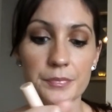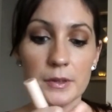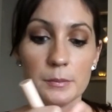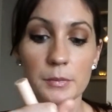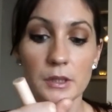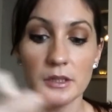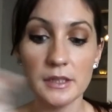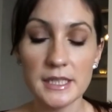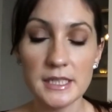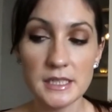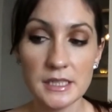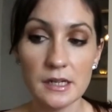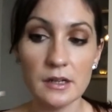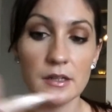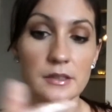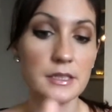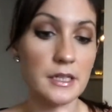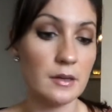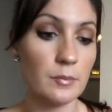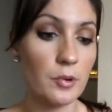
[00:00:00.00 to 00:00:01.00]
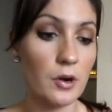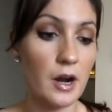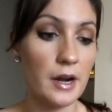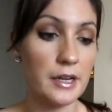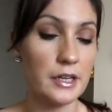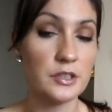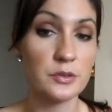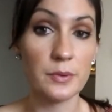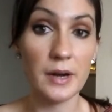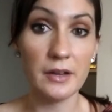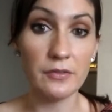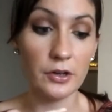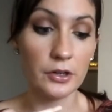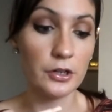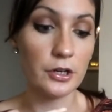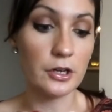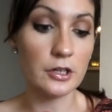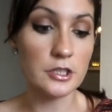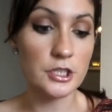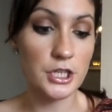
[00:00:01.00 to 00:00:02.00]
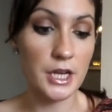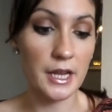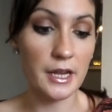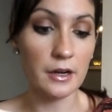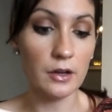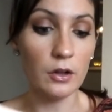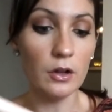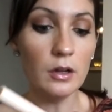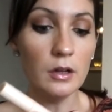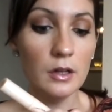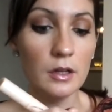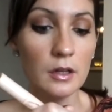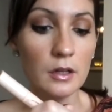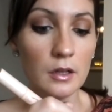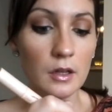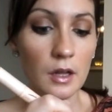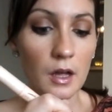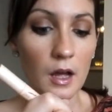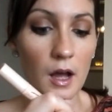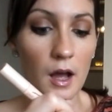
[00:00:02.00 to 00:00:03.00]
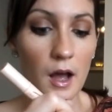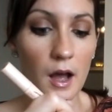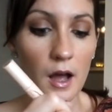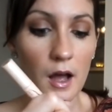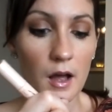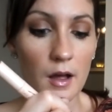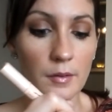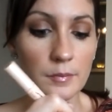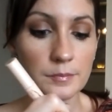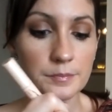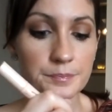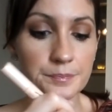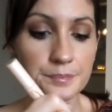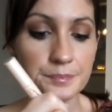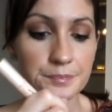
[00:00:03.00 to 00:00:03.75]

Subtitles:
Melissa did a product Rave on her channel, and